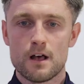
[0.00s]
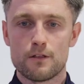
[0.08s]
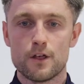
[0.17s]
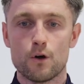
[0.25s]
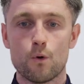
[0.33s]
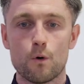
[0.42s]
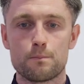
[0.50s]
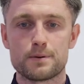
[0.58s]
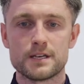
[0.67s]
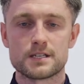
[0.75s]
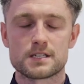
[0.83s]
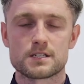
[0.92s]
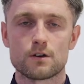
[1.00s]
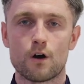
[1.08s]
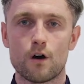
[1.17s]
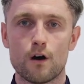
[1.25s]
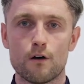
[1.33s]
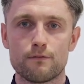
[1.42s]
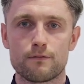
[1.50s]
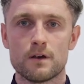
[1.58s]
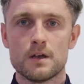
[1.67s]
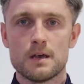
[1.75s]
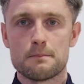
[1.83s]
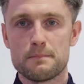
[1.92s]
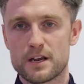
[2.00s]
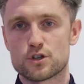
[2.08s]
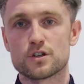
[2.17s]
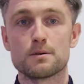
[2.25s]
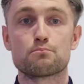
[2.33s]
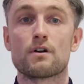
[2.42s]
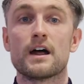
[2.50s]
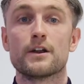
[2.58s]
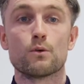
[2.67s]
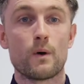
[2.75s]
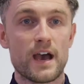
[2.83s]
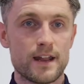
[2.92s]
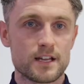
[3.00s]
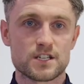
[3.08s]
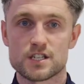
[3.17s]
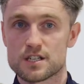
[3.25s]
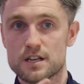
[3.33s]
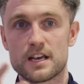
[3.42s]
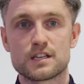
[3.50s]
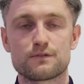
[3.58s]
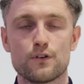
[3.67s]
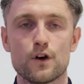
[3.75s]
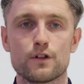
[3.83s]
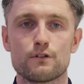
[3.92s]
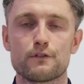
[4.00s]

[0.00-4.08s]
the whole piece of making sure the brand awareness is further